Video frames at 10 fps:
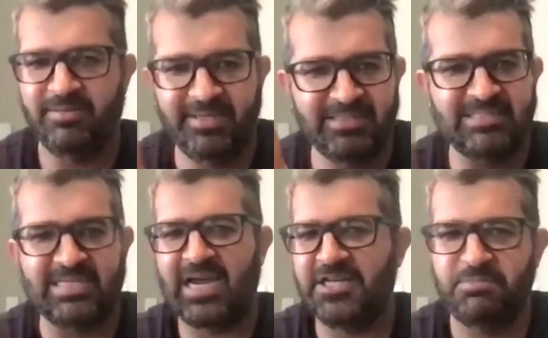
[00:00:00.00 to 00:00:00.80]

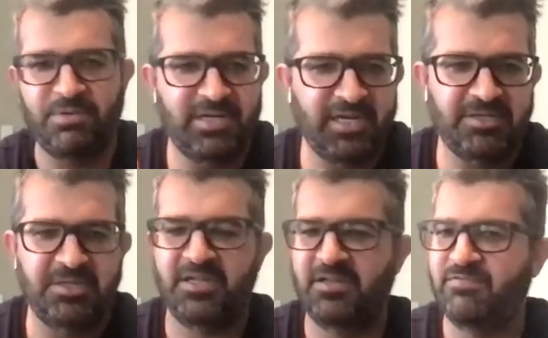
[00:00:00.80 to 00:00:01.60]
insights,
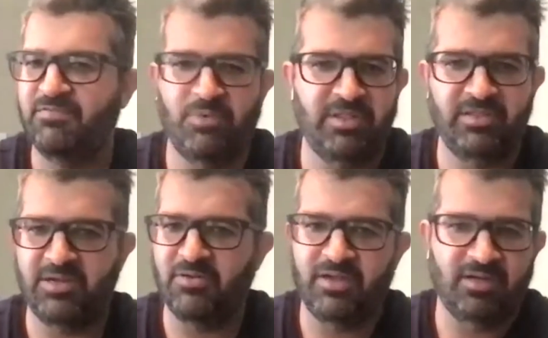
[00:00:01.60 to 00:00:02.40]
predictive, whether they're
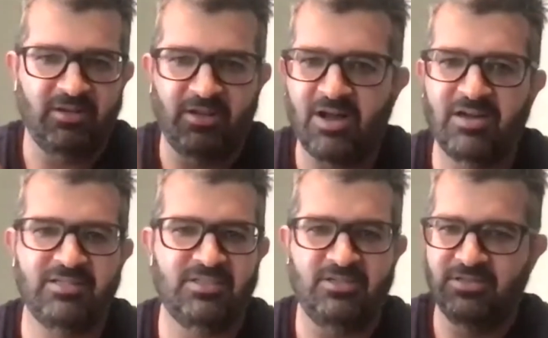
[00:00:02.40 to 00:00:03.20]
going into
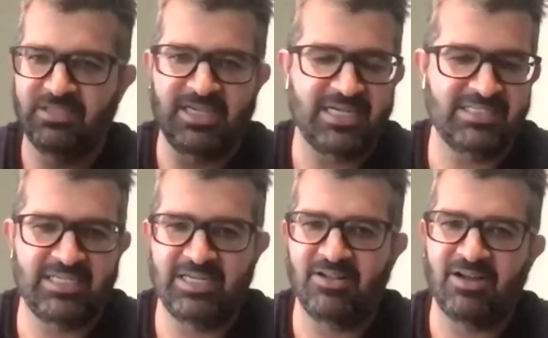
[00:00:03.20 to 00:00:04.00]
logs and your
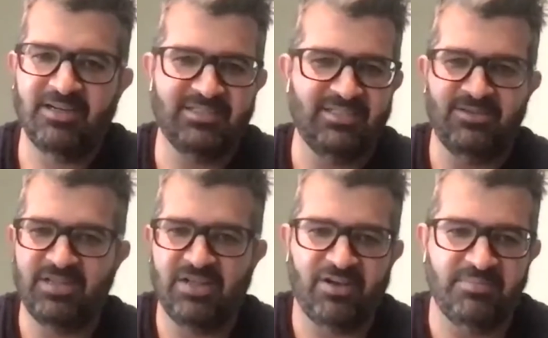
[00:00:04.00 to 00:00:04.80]
CI/CD logs and your
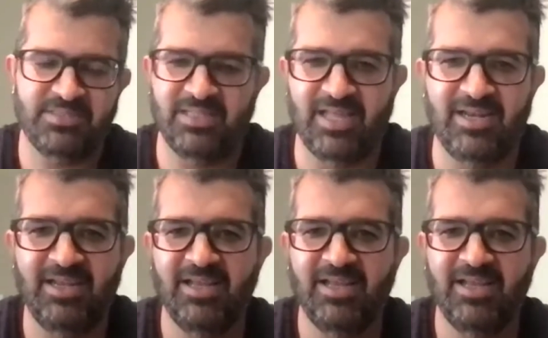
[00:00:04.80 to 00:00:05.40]
DevOps, and then